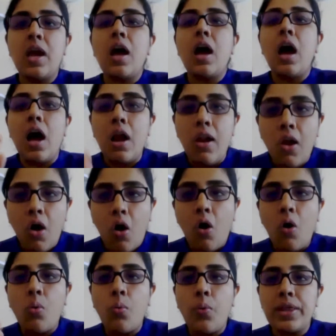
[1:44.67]

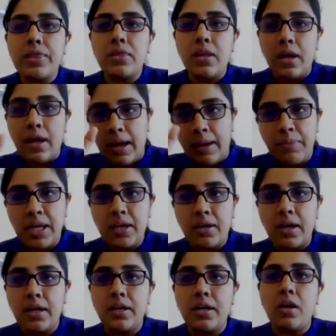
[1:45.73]
along with the
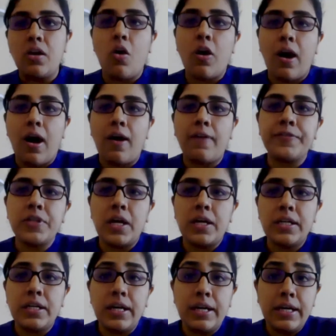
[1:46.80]
hemicranial or
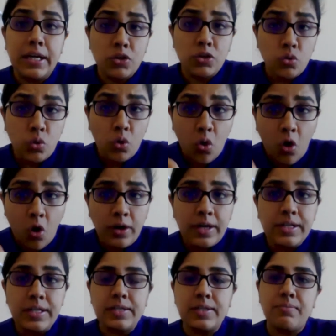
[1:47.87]
half-sided headache to call
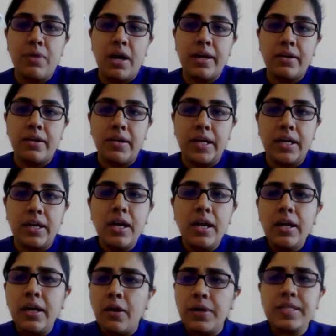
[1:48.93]
it as a migraine.
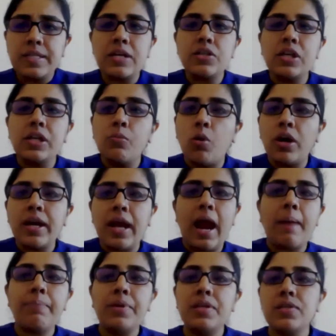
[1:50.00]
Now, essentially what
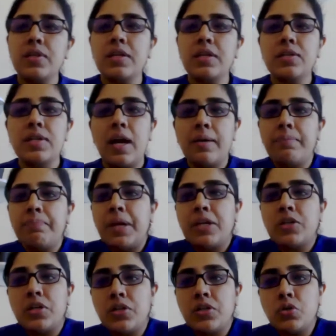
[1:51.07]
happens is that
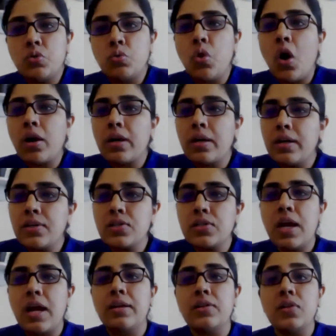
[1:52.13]
patients do not
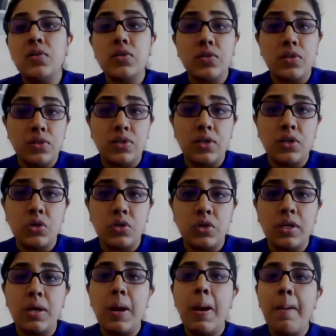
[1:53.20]
understand this
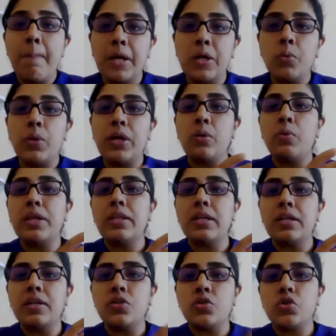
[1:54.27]
distinction between whether
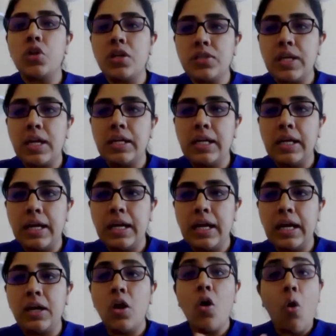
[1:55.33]
it is just any
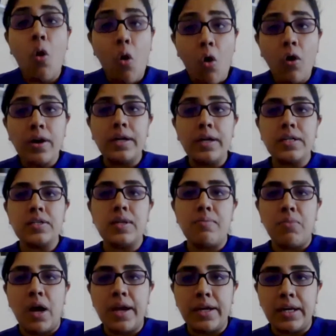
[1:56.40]
headache or it is a
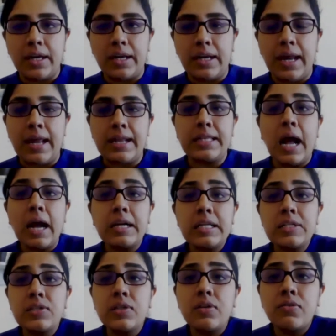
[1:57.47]
migraine. And that
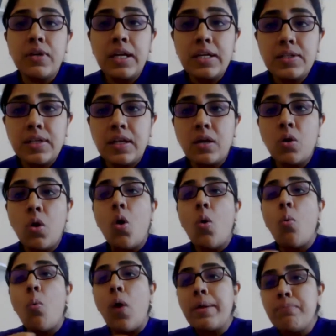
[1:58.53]
is the reason
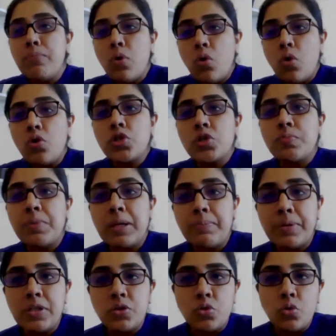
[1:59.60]
why most
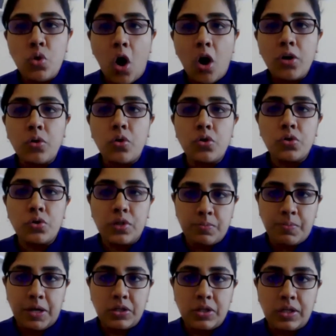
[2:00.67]
people do not go to the
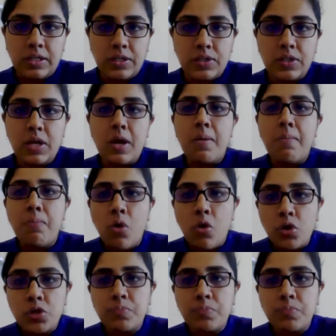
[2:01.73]
specialist. Most